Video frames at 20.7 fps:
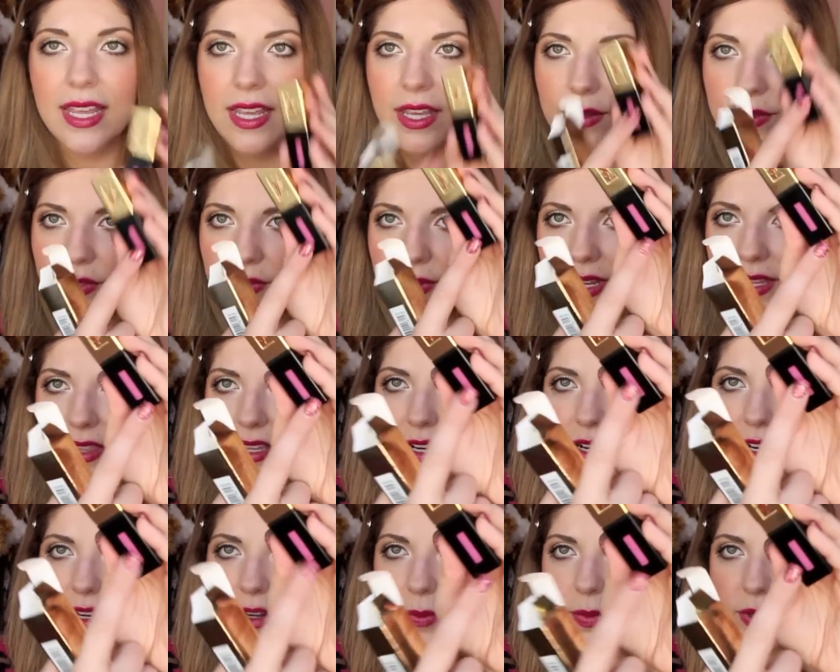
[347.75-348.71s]
It was right there.
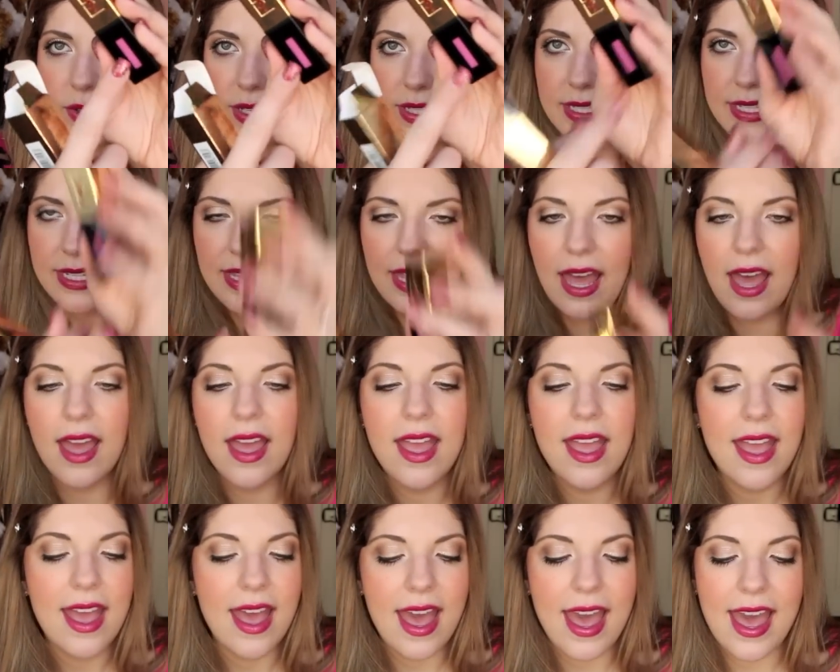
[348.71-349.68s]
I hope you can see that.
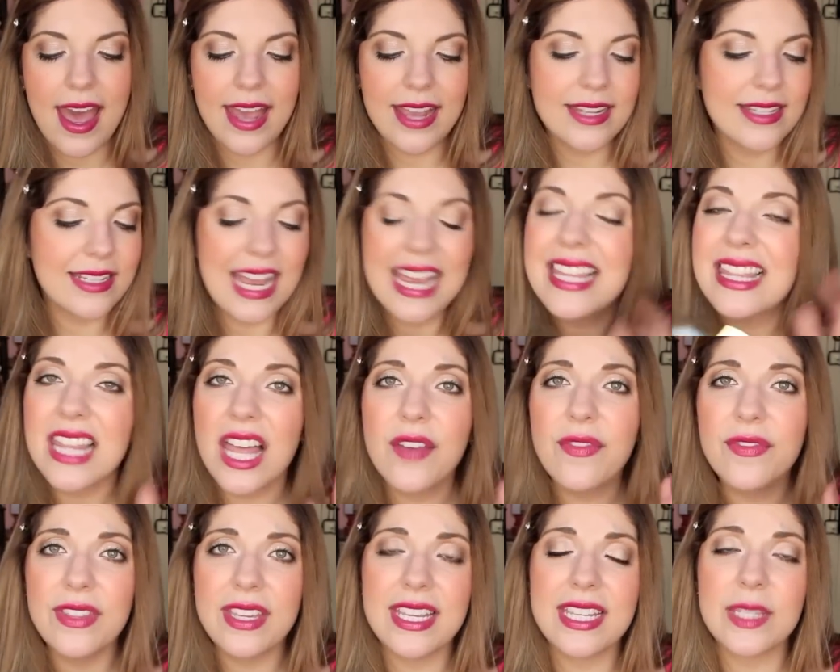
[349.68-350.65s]
And I
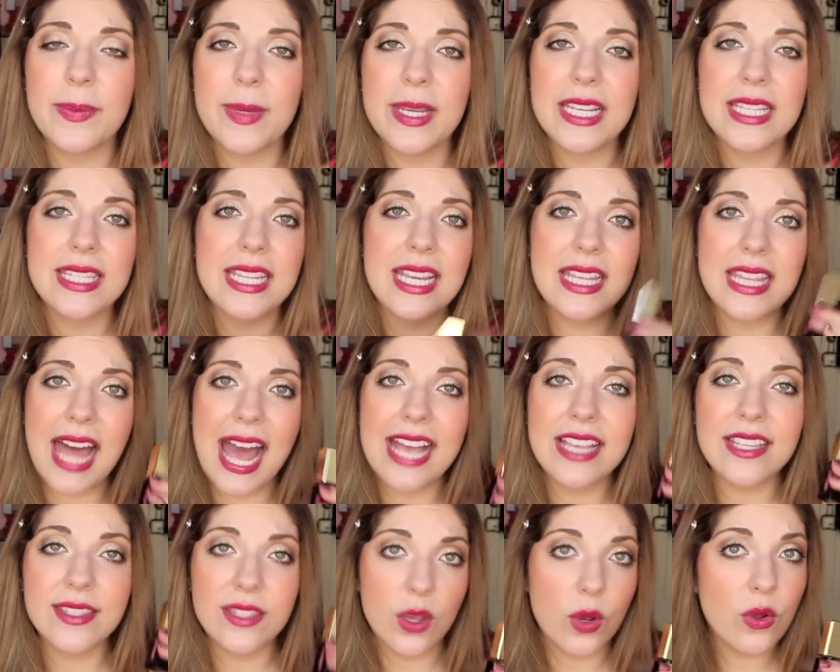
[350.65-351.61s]
love these because they
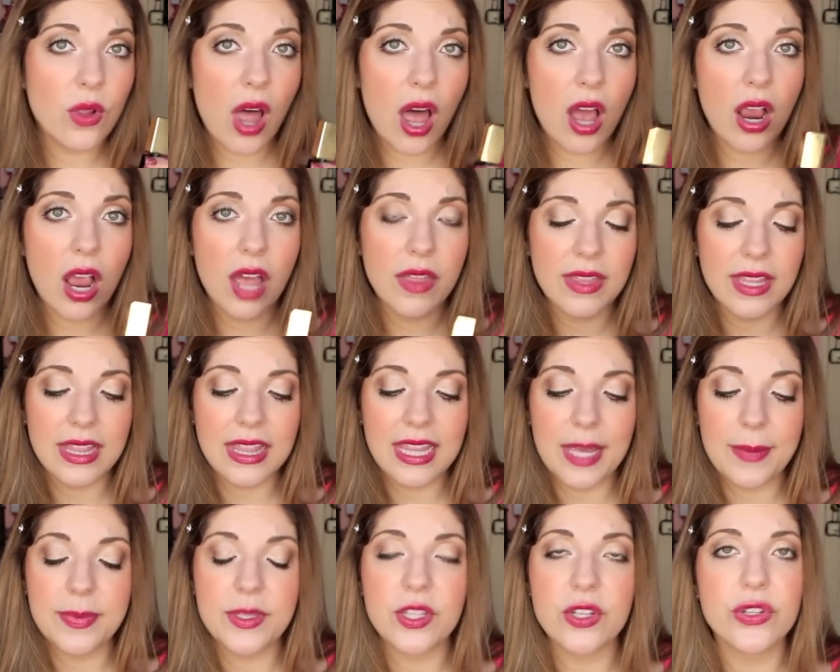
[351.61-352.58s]
last so long on the lips.